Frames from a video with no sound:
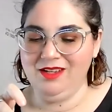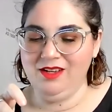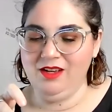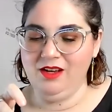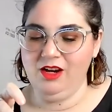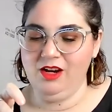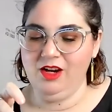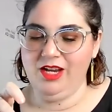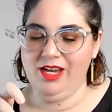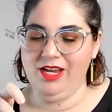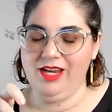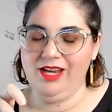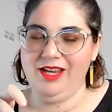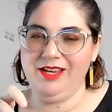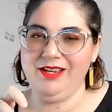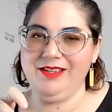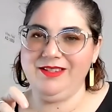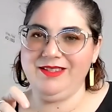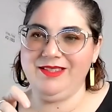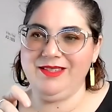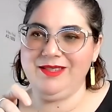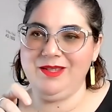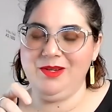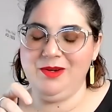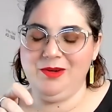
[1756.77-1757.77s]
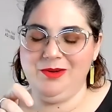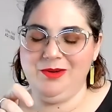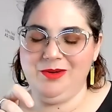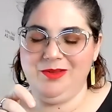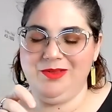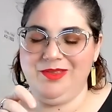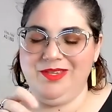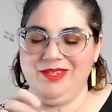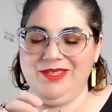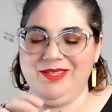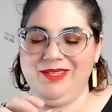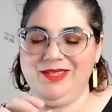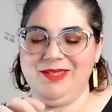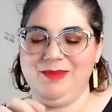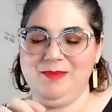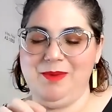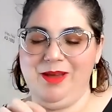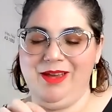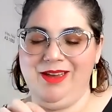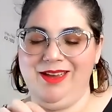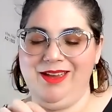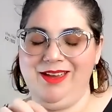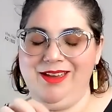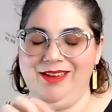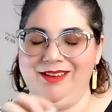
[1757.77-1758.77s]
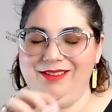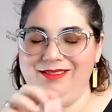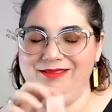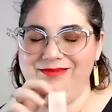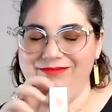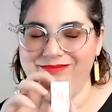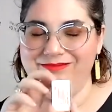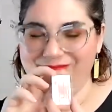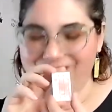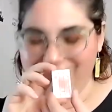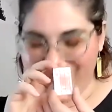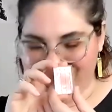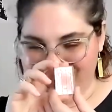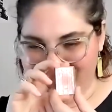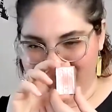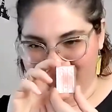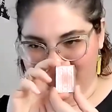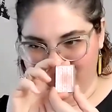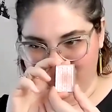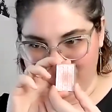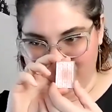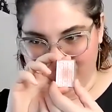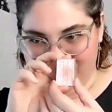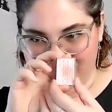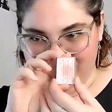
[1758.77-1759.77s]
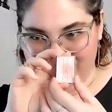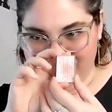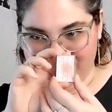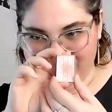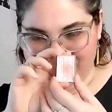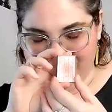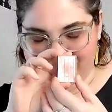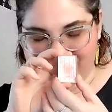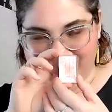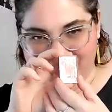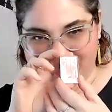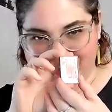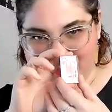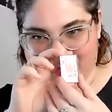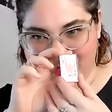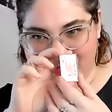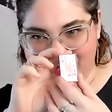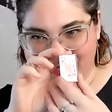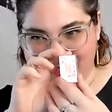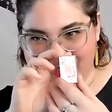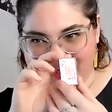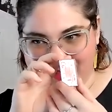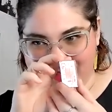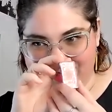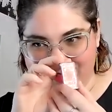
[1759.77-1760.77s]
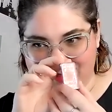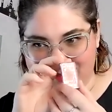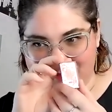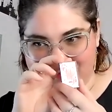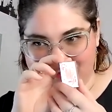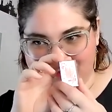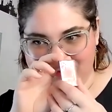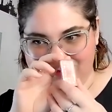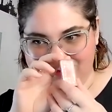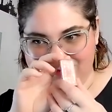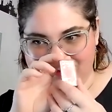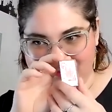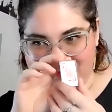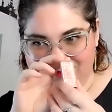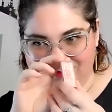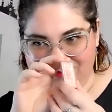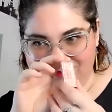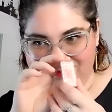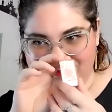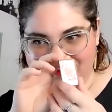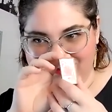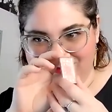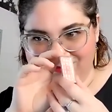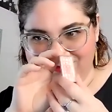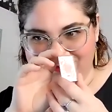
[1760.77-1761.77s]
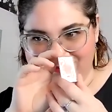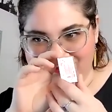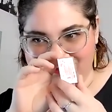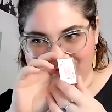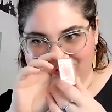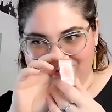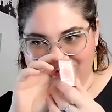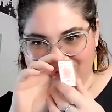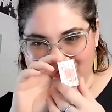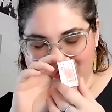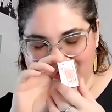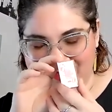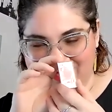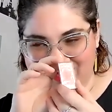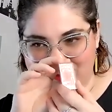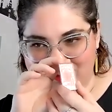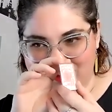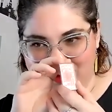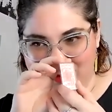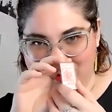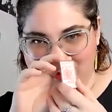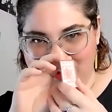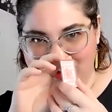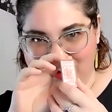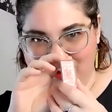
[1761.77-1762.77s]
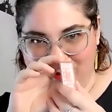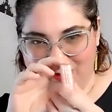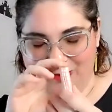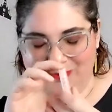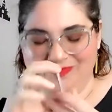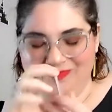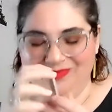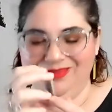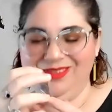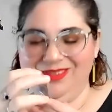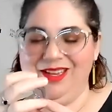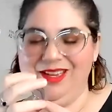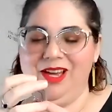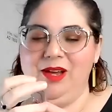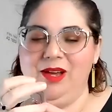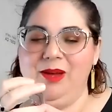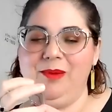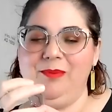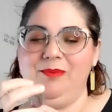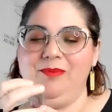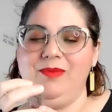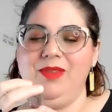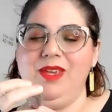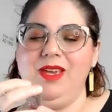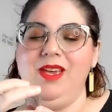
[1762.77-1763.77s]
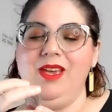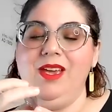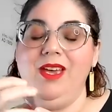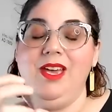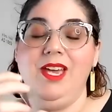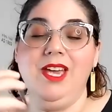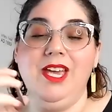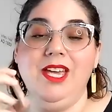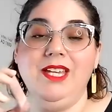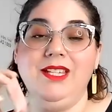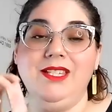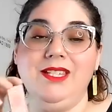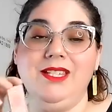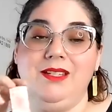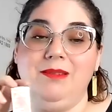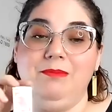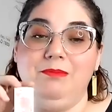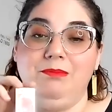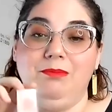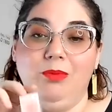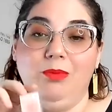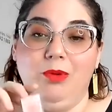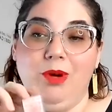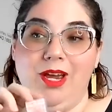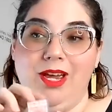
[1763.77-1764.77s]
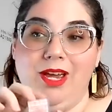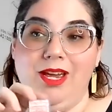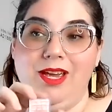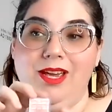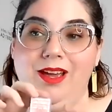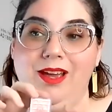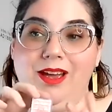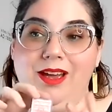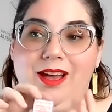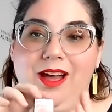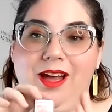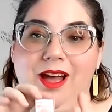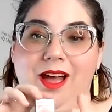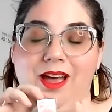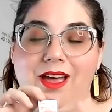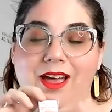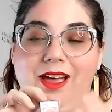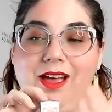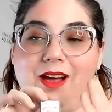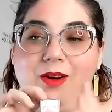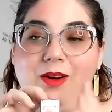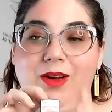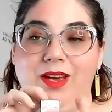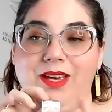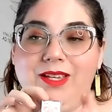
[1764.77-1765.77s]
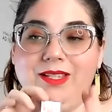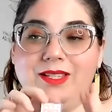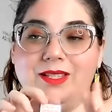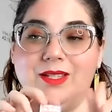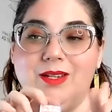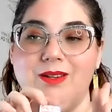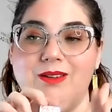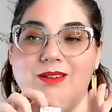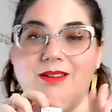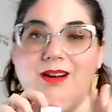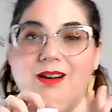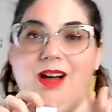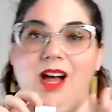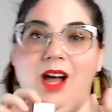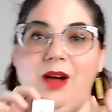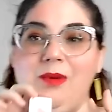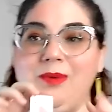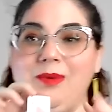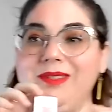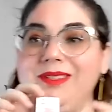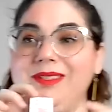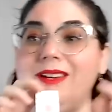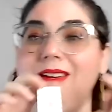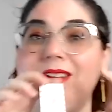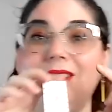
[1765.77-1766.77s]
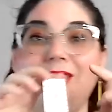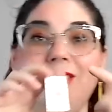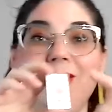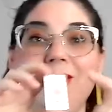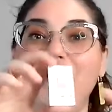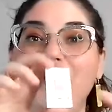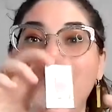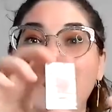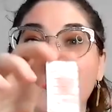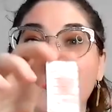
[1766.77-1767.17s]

okay, so this is my Alamar Cosmetics. This is my boo. Um, it didn't break. I okay, so I was gonna use